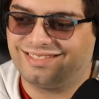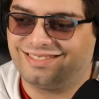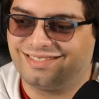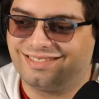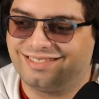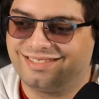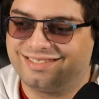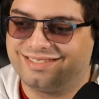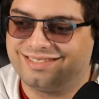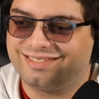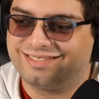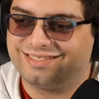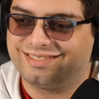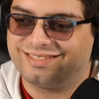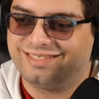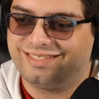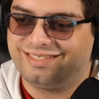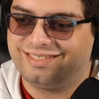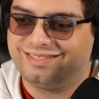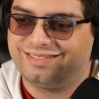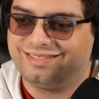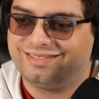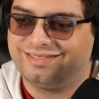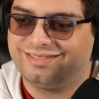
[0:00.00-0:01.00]
What will you
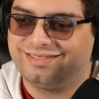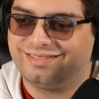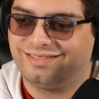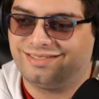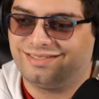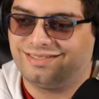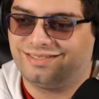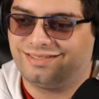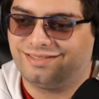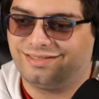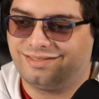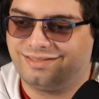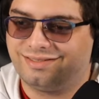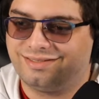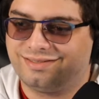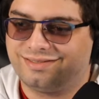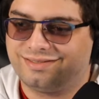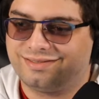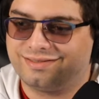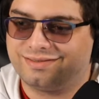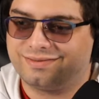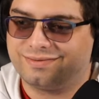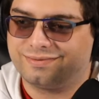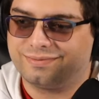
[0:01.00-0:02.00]
do at
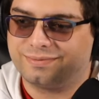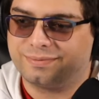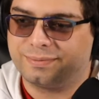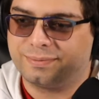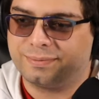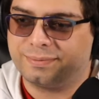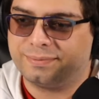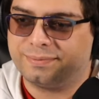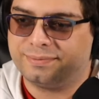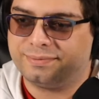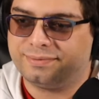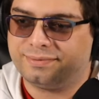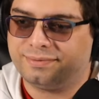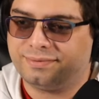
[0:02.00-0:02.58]
the TVA?